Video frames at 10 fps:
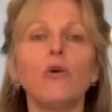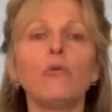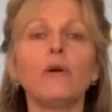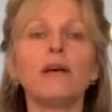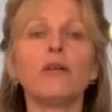
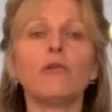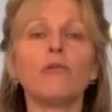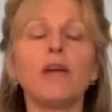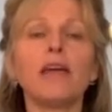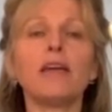we'll
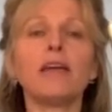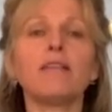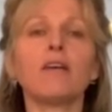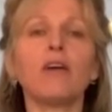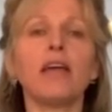
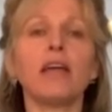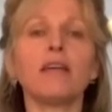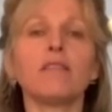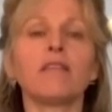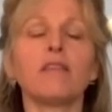raise our
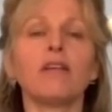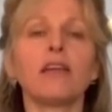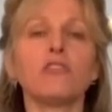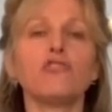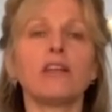hands, kind of
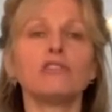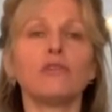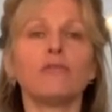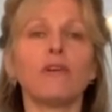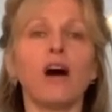like a
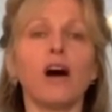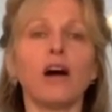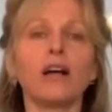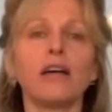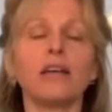gentle
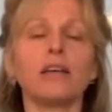fog,